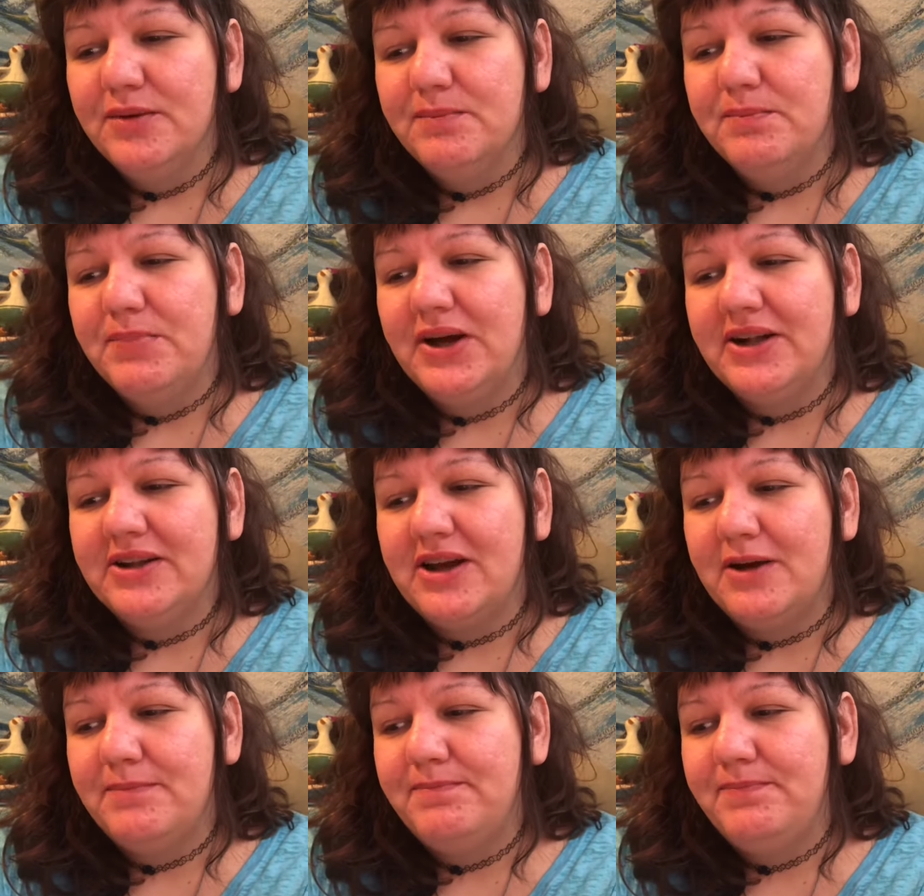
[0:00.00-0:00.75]
But
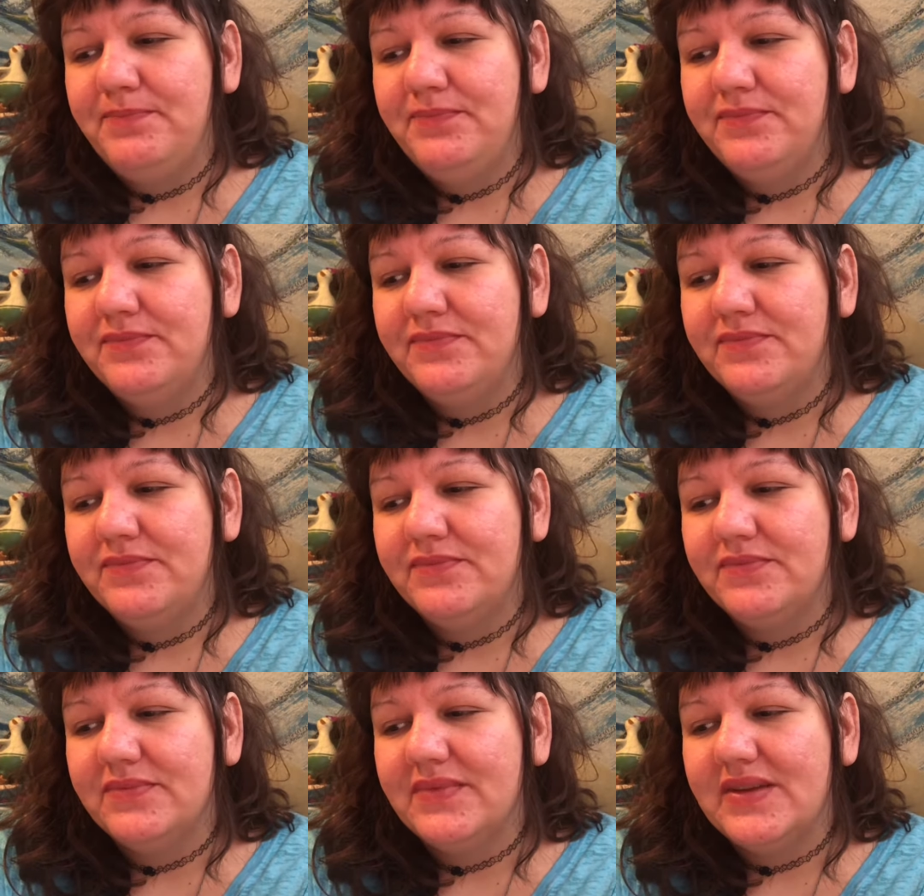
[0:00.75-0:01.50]

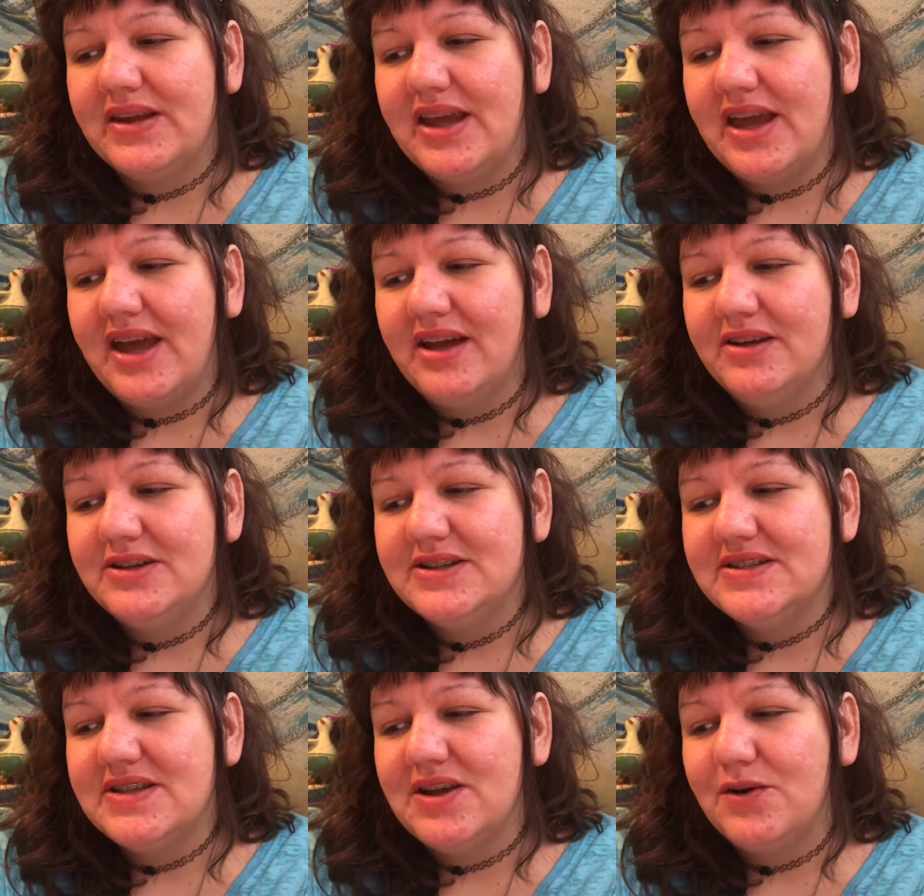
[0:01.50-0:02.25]
yeah,
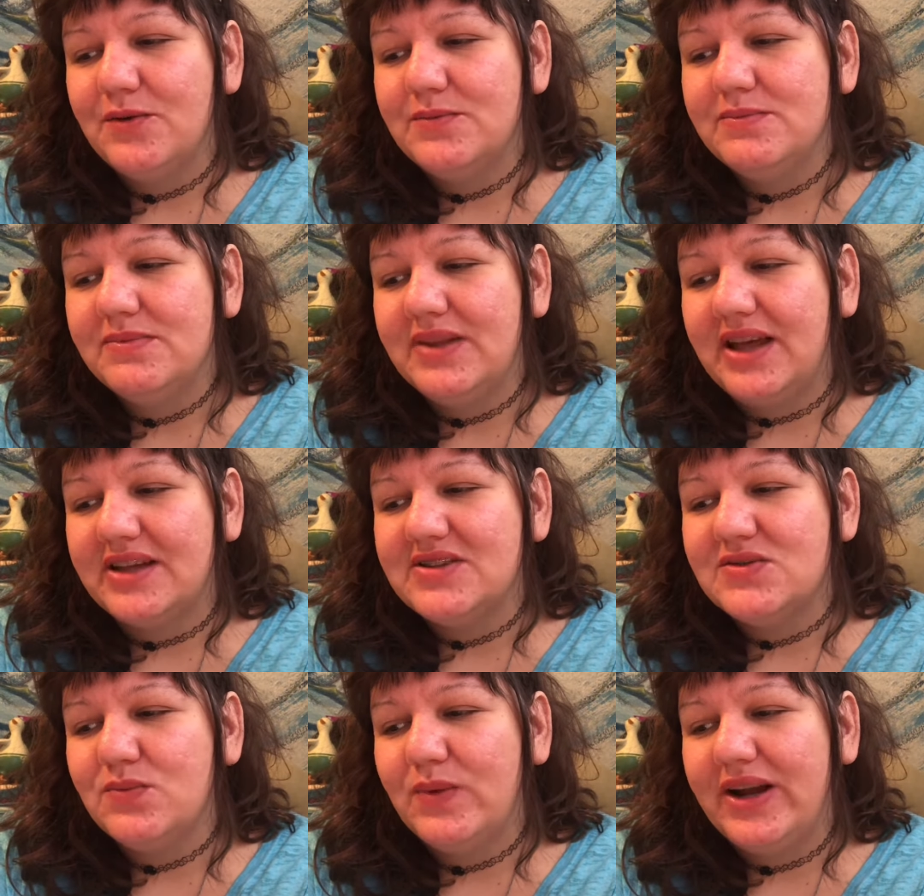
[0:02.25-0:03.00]
so
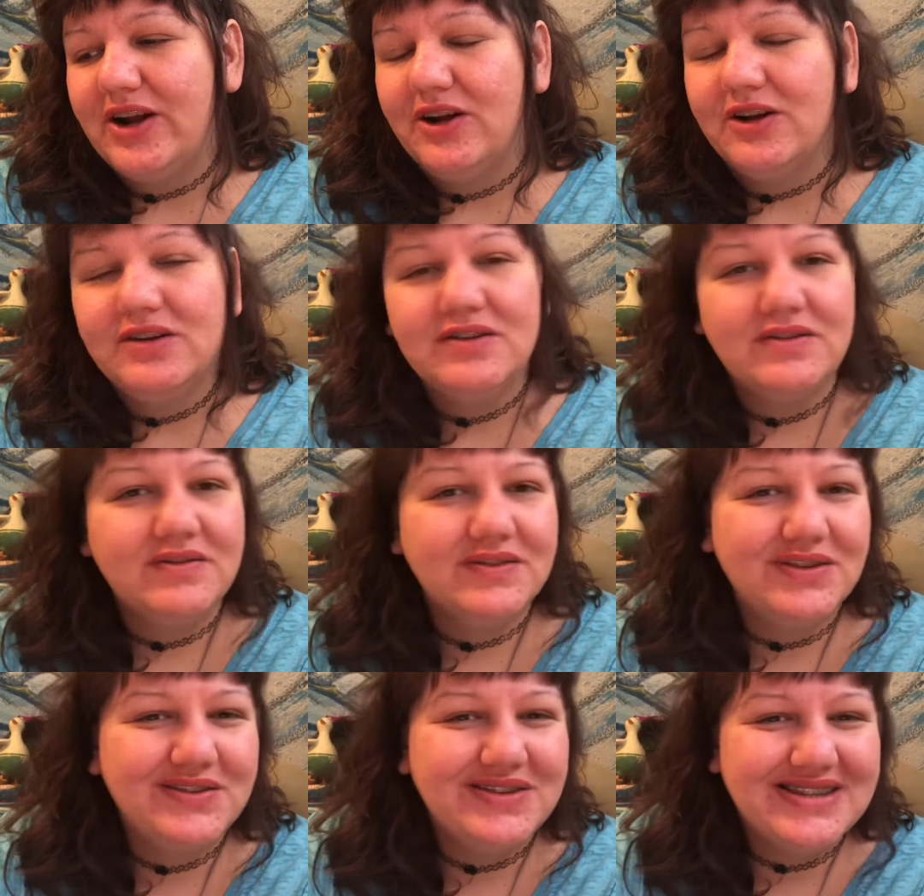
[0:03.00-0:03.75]
that's where
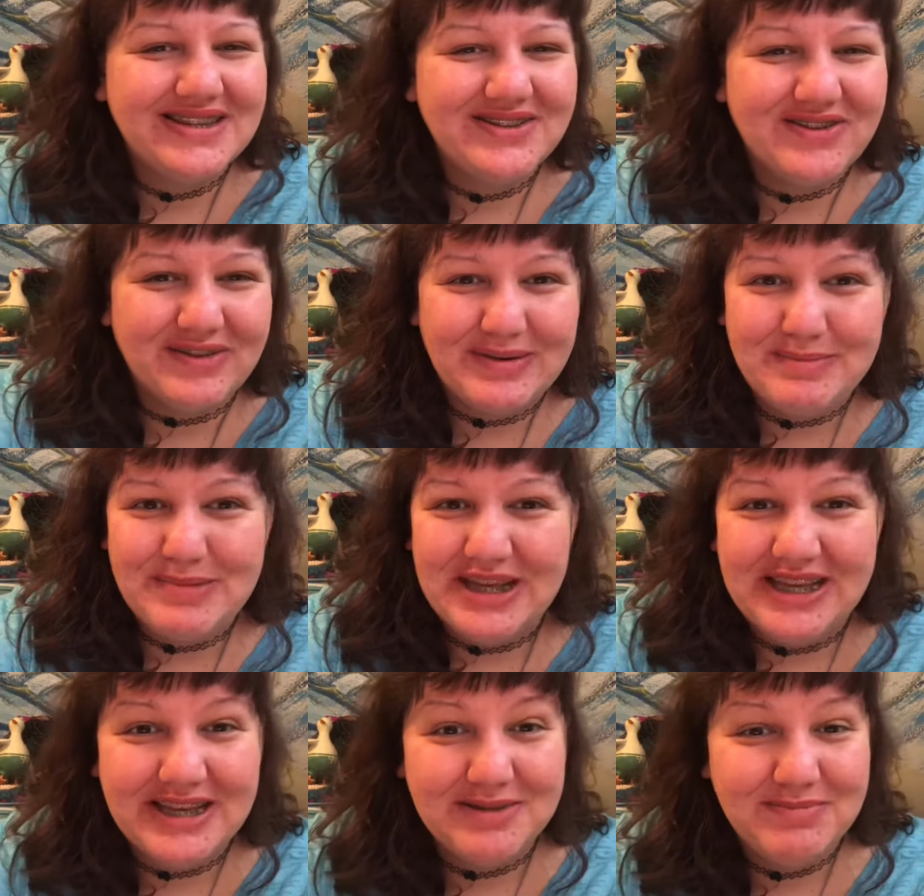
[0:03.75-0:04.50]
lucid
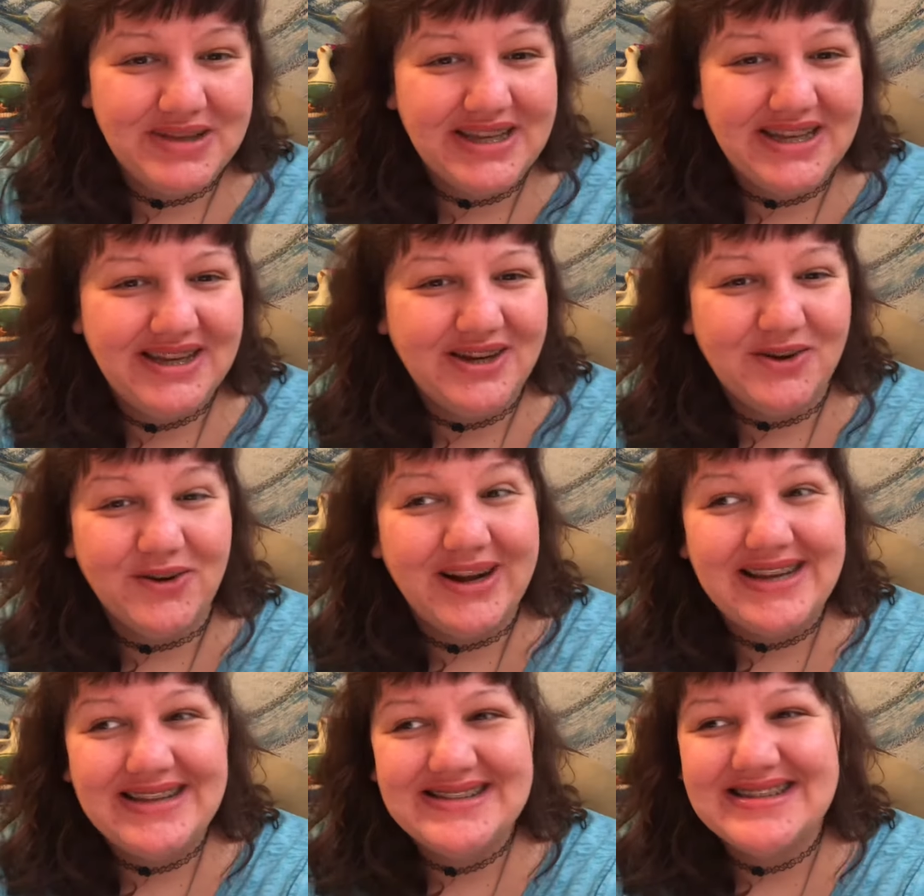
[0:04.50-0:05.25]
dreaming can be
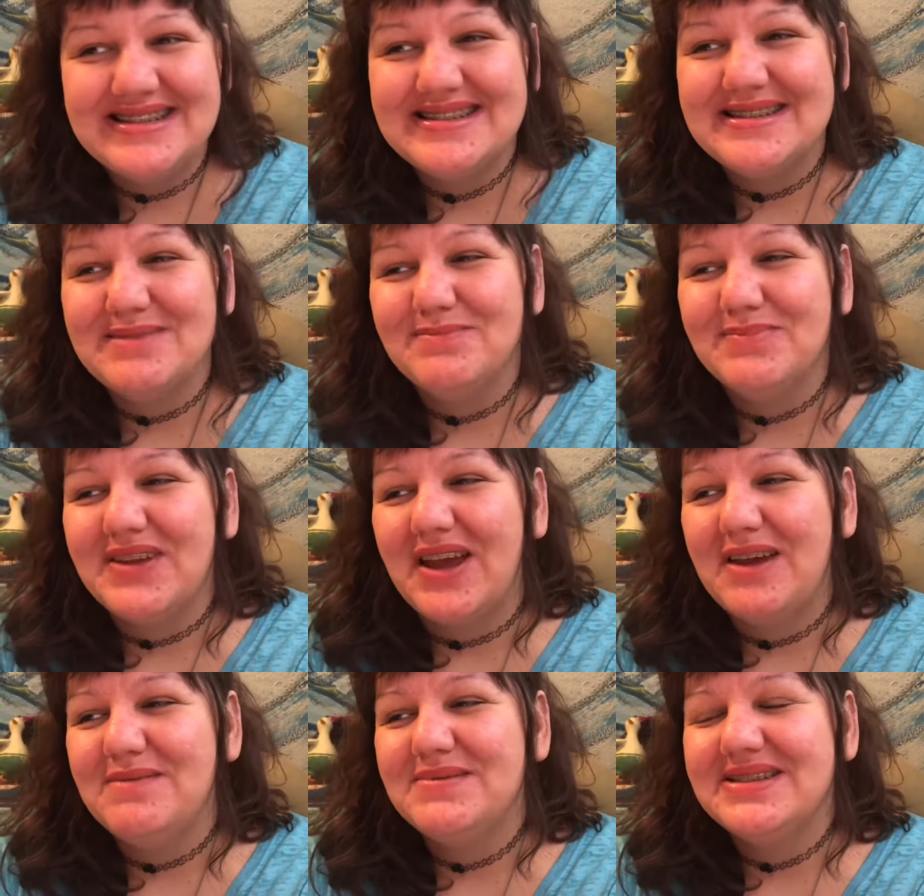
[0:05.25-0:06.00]
crazy
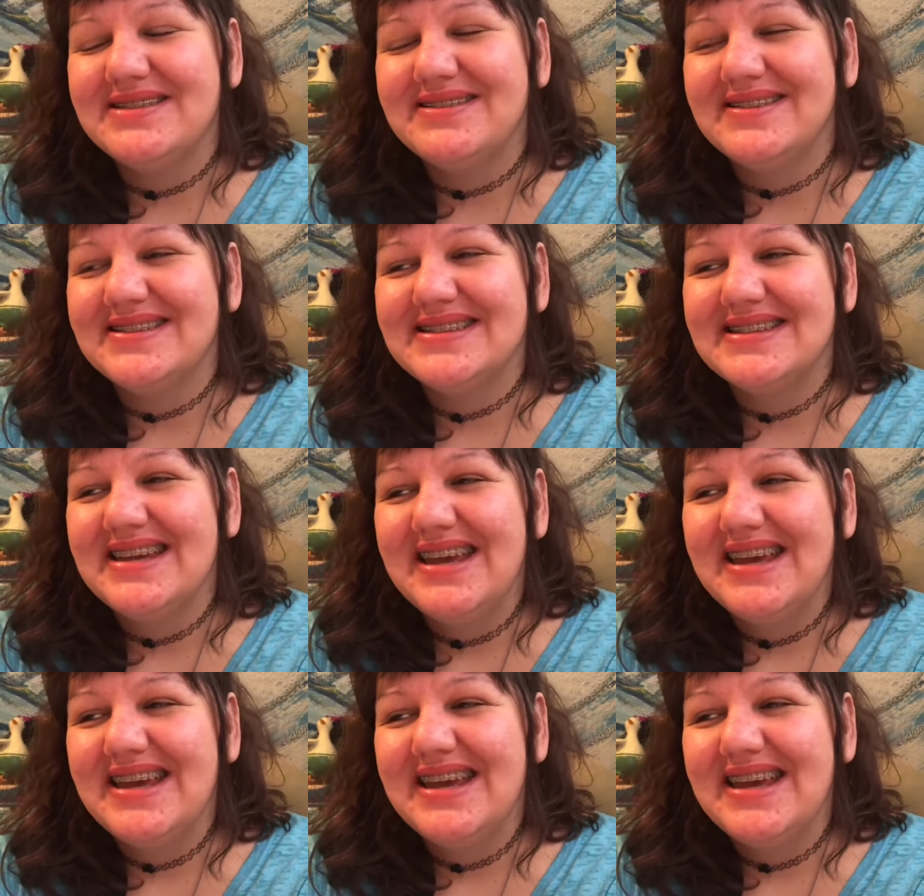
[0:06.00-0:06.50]
sometimes. Just